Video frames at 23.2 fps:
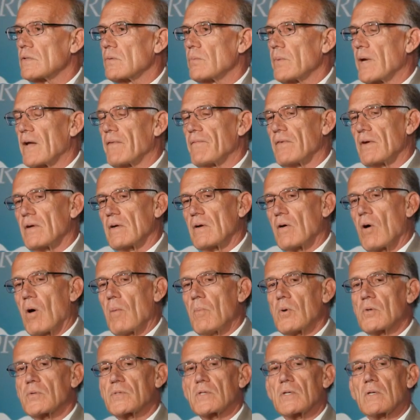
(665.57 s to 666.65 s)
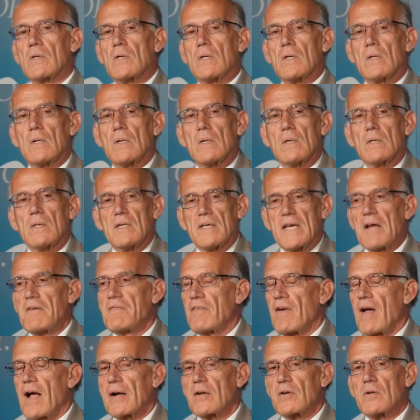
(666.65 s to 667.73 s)
We have almost de
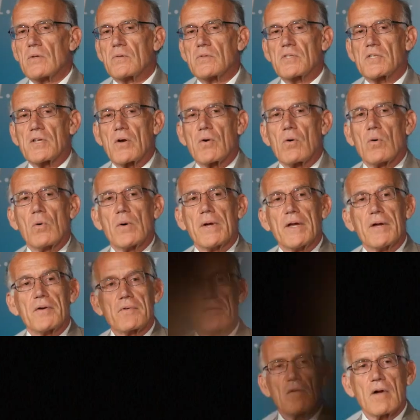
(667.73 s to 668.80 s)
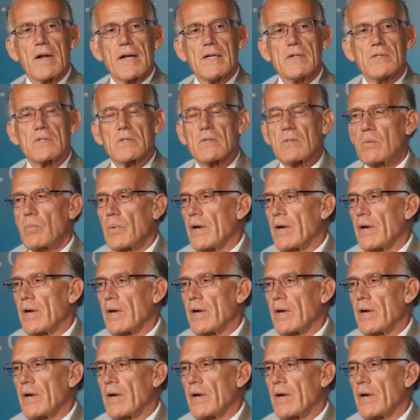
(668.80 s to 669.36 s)
facto zero interest rates.